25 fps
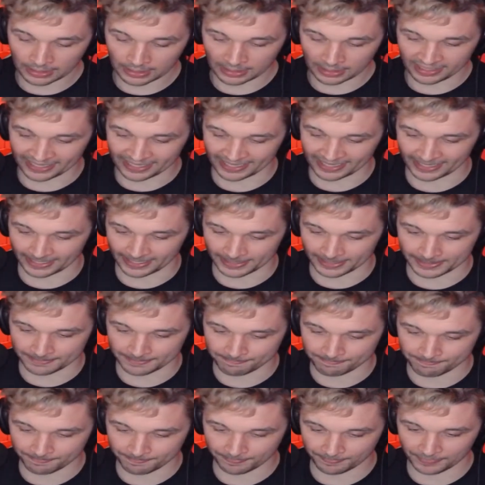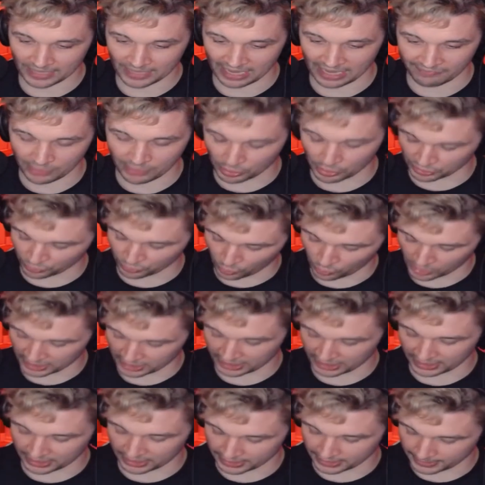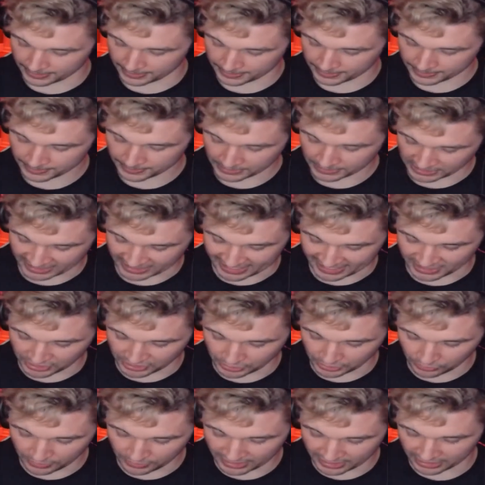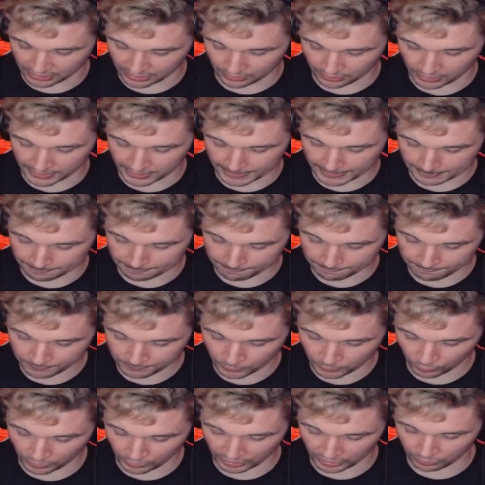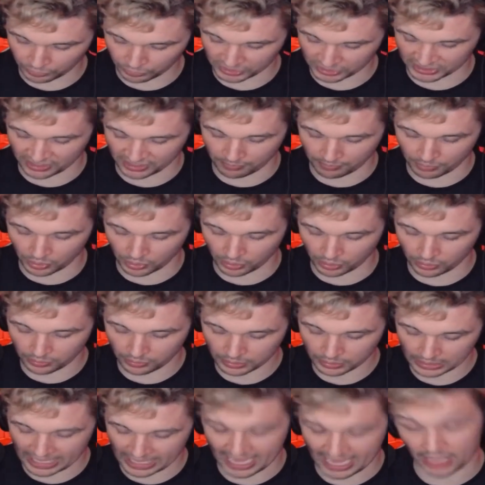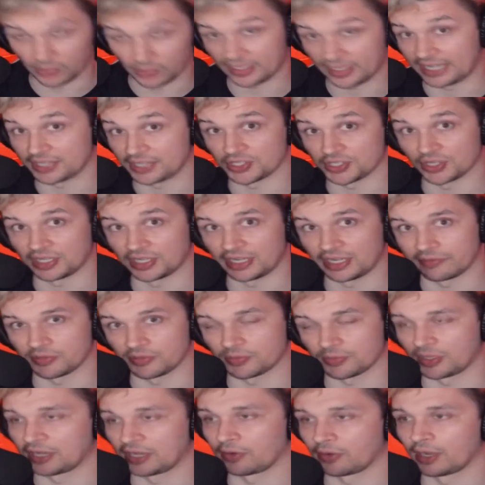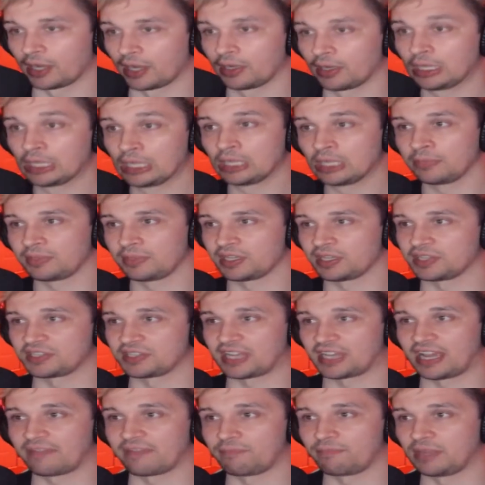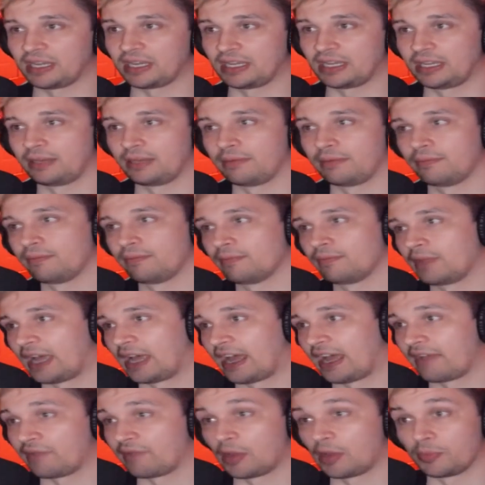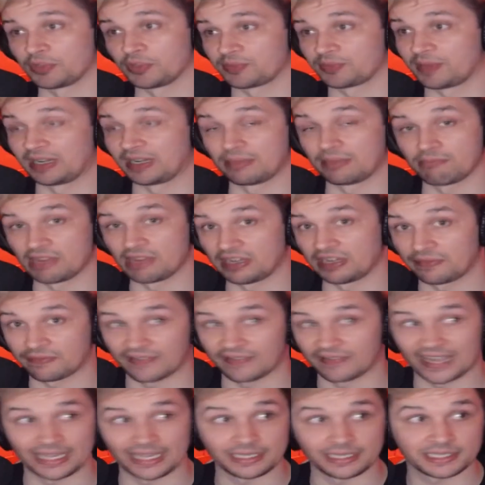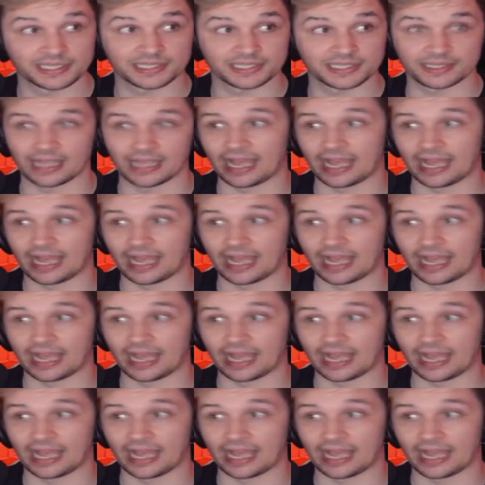I've always wanted a tattoo that could really resemble idle hands of the devil's playground, because I've almost been in many fights.